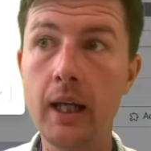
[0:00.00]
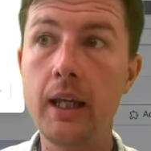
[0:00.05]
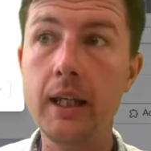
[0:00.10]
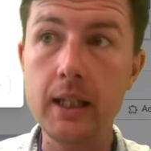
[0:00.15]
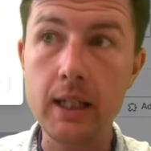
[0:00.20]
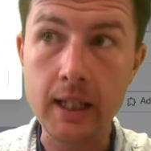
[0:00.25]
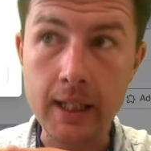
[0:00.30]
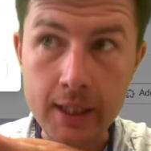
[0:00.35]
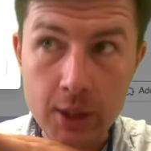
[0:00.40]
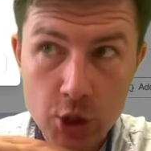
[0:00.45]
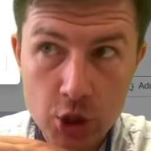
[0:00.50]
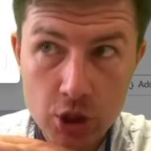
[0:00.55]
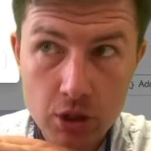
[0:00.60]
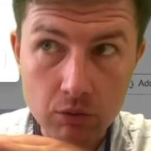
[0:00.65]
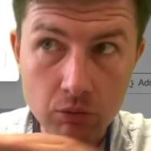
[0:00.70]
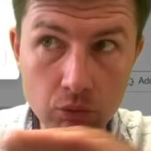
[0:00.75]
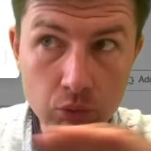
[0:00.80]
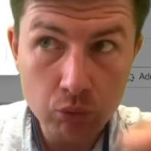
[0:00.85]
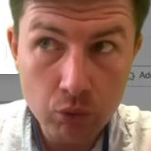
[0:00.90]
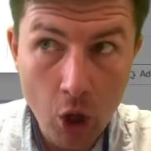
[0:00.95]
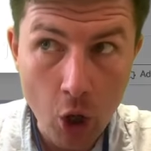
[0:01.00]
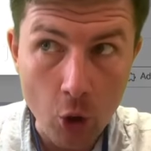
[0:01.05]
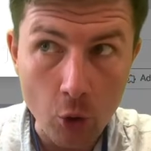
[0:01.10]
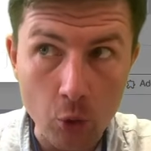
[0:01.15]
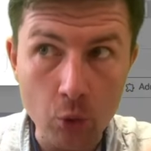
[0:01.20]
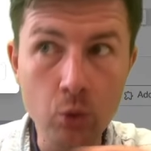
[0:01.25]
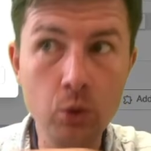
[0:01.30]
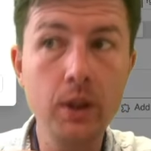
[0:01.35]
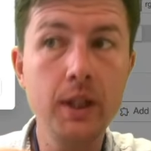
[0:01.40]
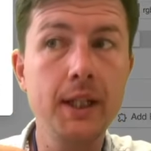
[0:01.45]
Each
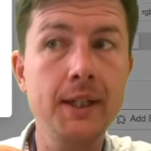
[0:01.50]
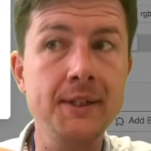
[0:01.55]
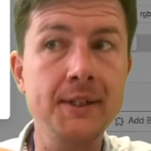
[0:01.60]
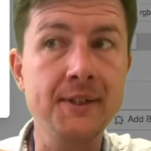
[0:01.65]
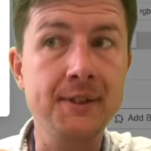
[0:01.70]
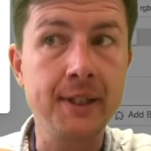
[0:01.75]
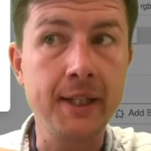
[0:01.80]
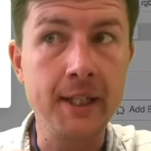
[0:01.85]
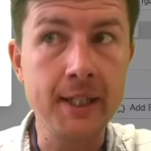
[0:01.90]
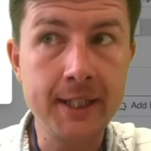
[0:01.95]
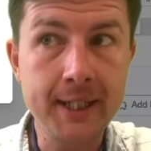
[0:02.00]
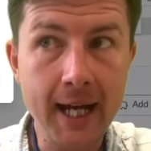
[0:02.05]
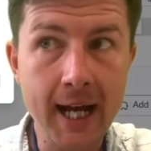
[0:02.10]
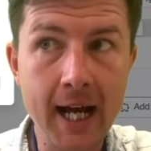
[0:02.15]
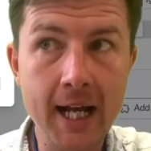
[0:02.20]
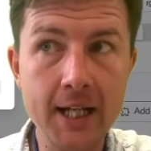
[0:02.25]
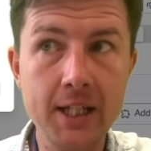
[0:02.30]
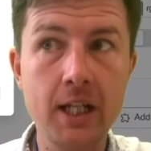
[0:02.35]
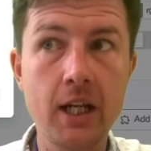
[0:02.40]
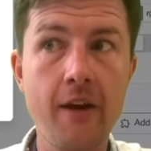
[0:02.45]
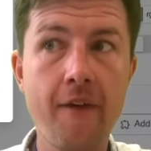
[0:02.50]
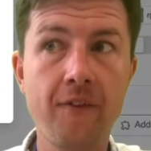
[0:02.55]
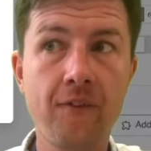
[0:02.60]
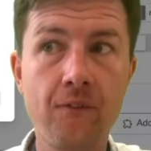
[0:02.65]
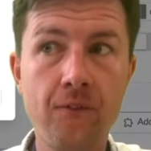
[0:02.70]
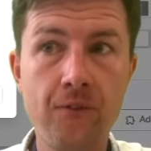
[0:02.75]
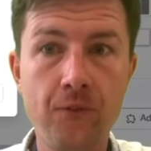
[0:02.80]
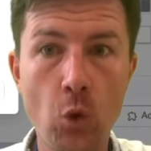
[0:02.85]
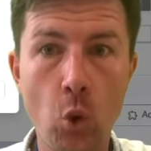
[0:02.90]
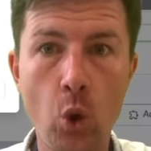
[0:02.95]
row is the data
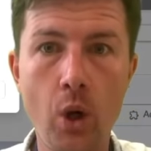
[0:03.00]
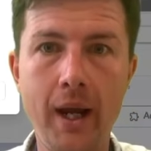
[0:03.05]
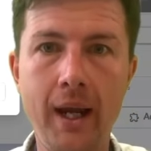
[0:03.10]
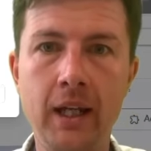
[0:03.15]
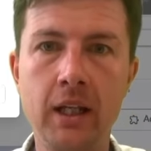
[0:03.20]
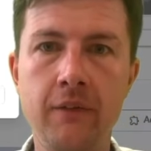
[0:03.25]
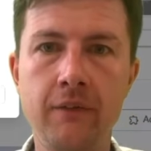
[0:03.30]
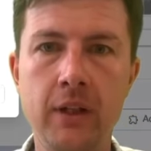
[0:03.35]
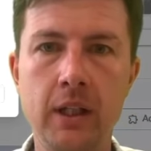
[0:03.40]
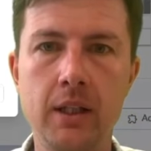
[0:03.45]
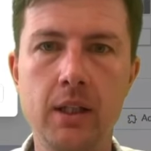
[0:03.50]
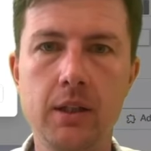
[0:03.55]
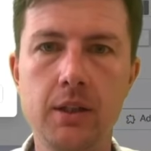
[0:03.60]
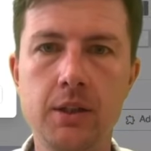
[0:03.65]
for an event.